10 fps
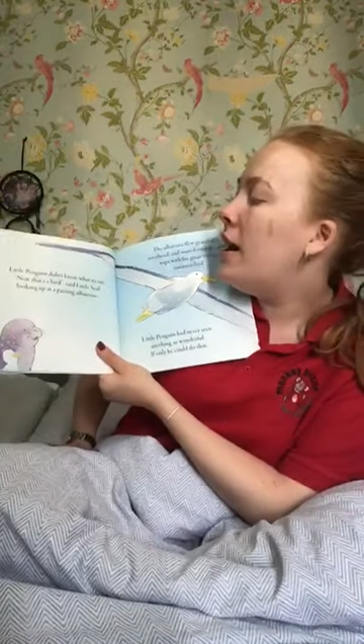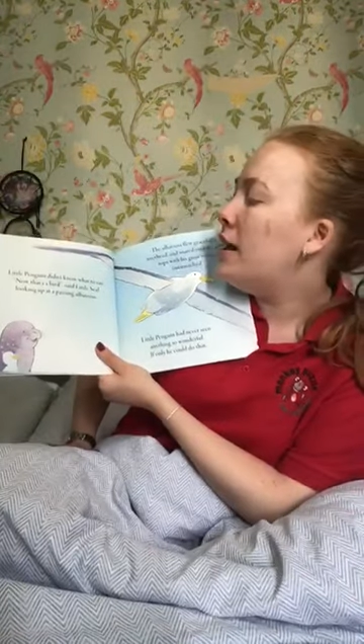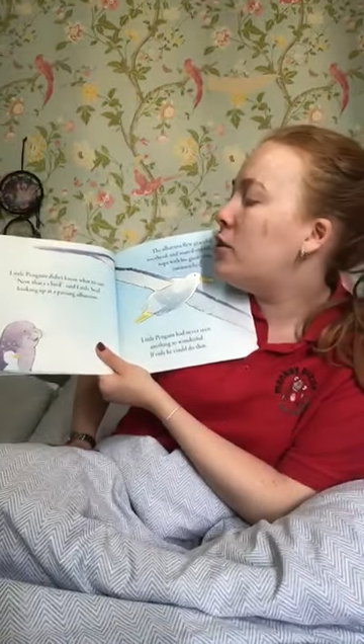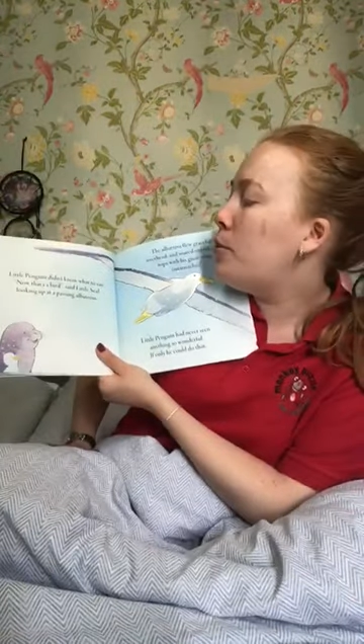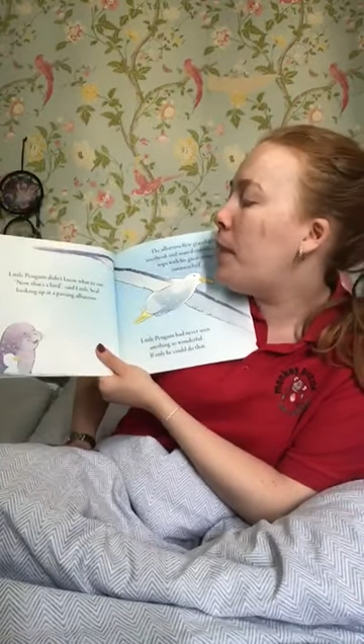
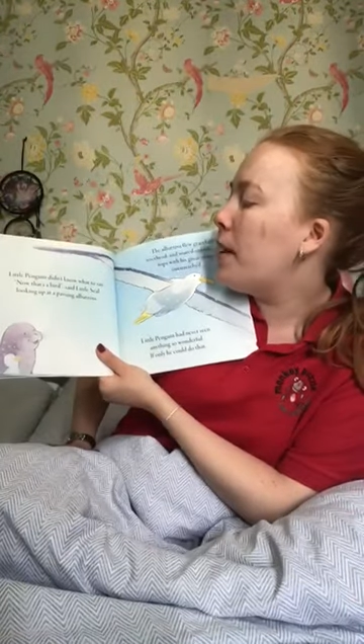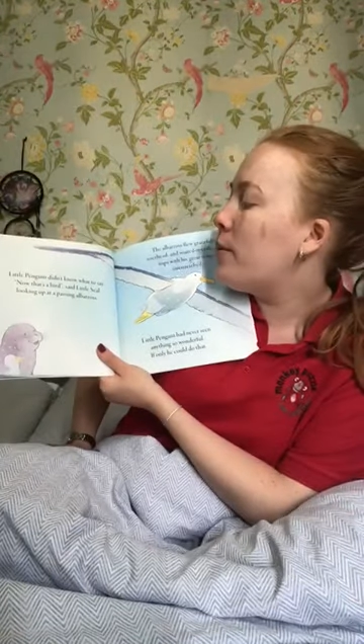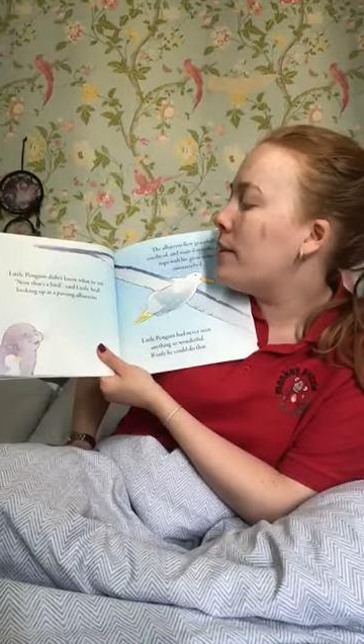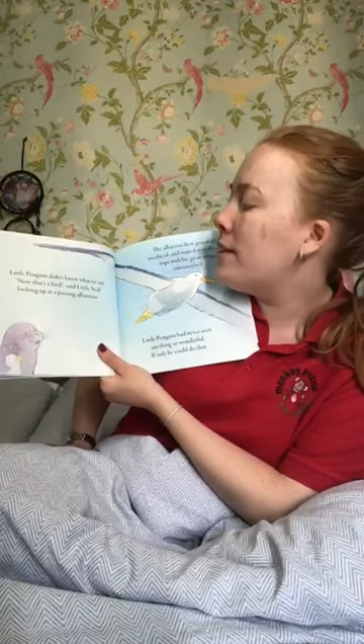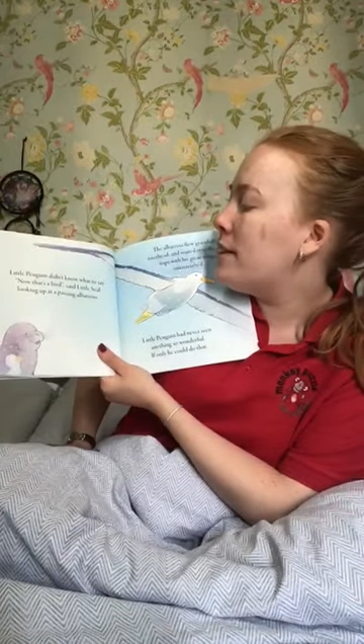Little
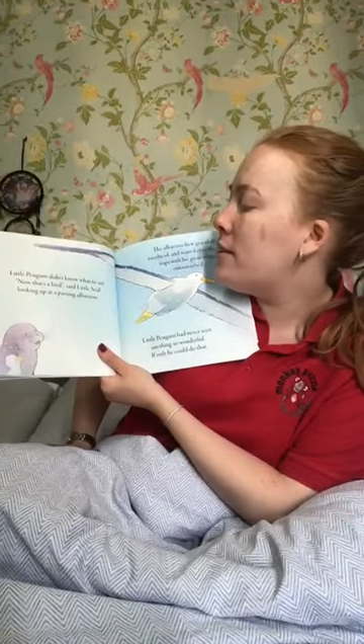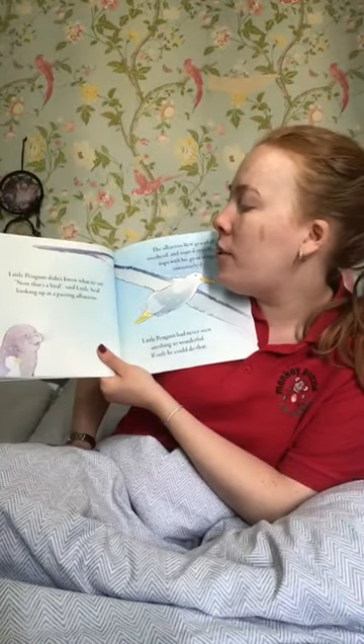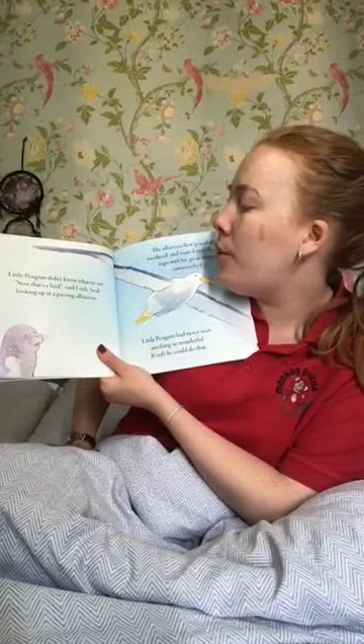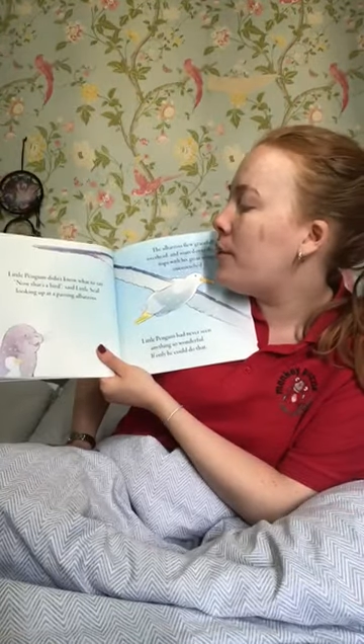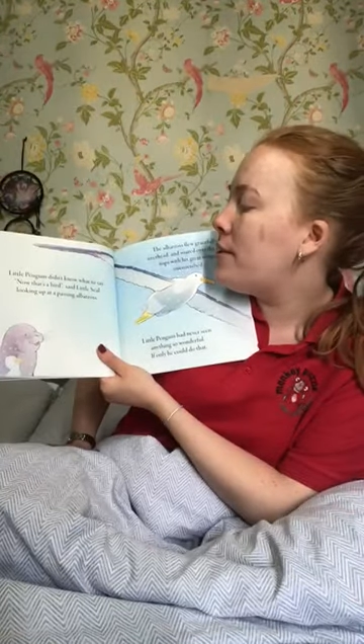Penguin didn't
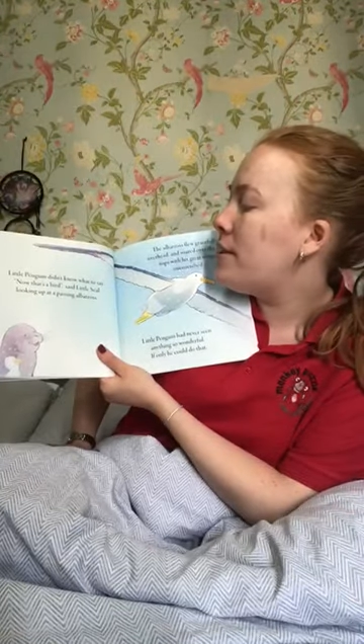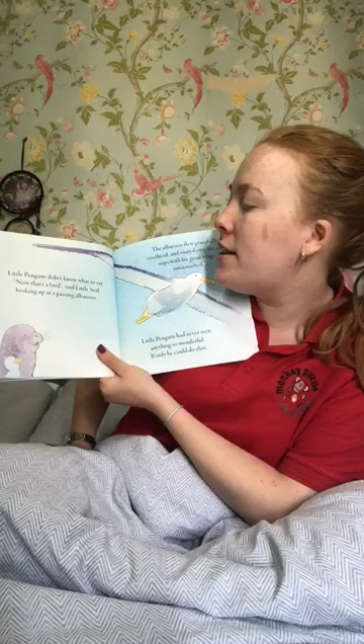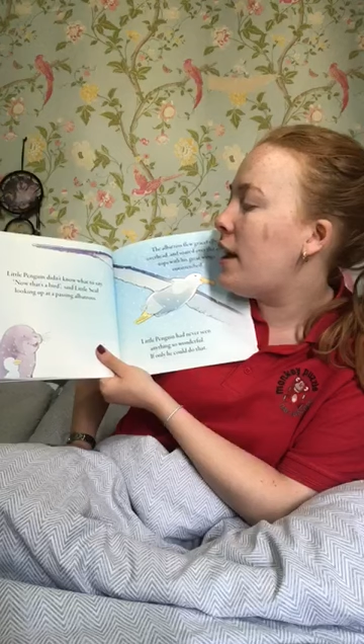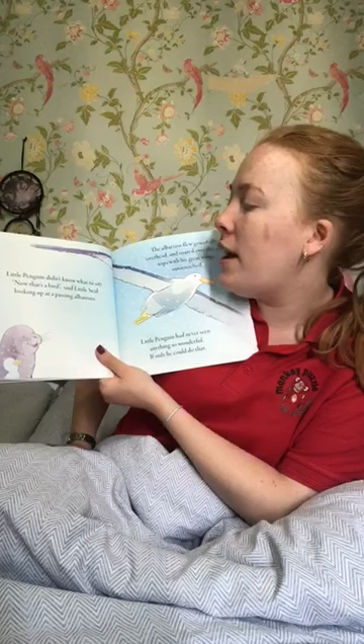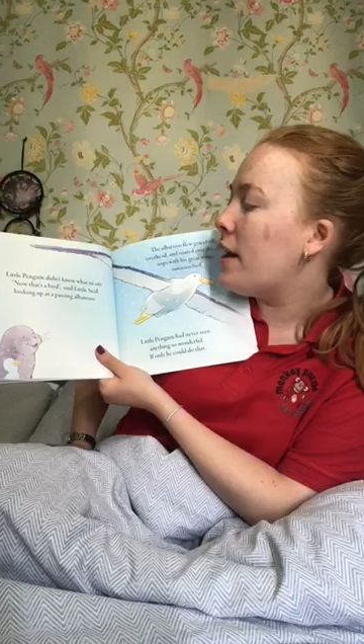know what to
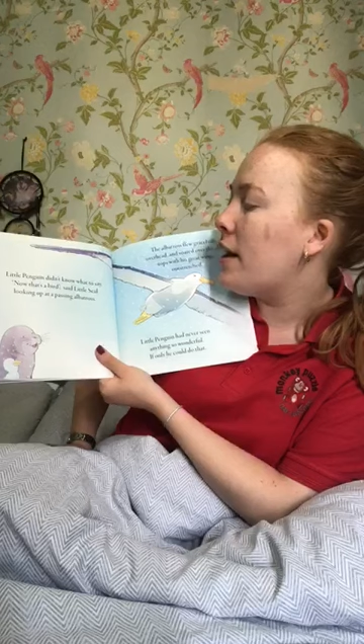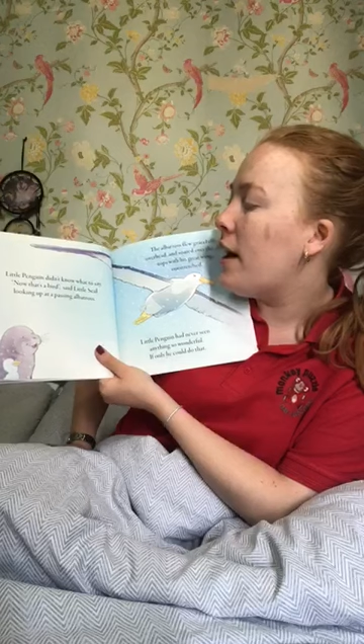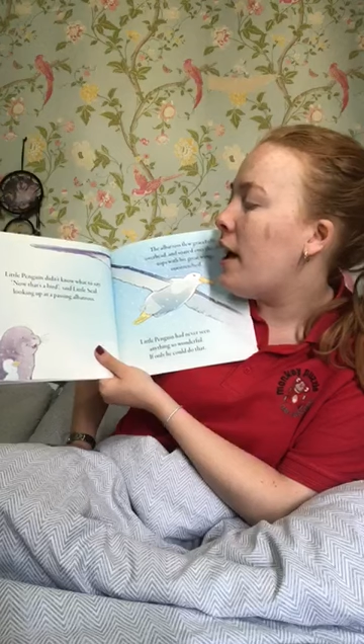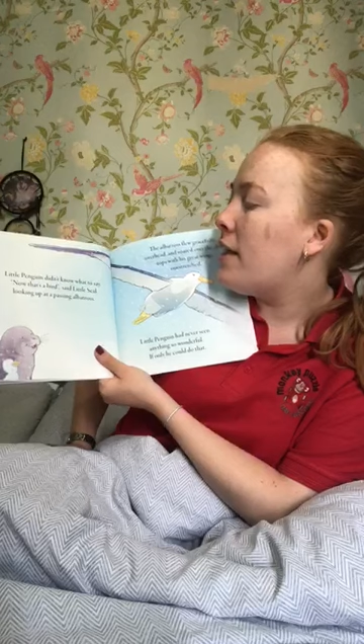say.